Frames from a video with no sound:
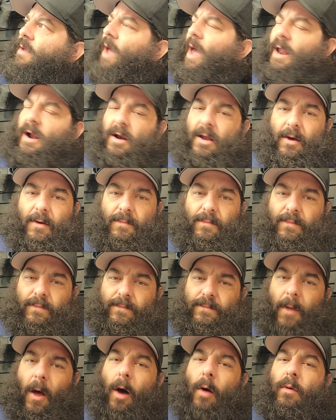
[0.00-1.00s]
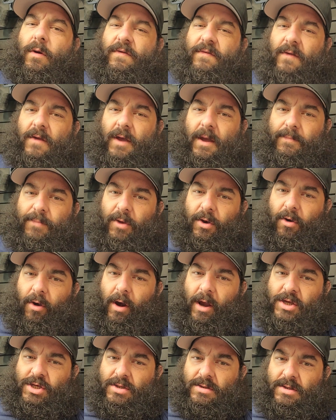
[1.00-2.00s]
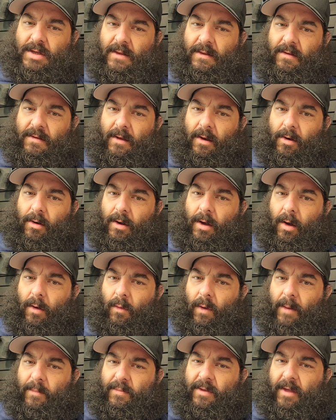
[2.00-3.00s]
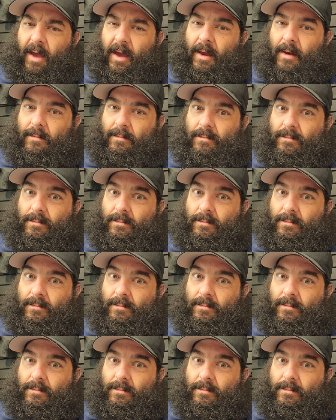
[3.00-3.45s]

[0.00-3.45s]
I don't know. Always look up the directions on the Cerakote website.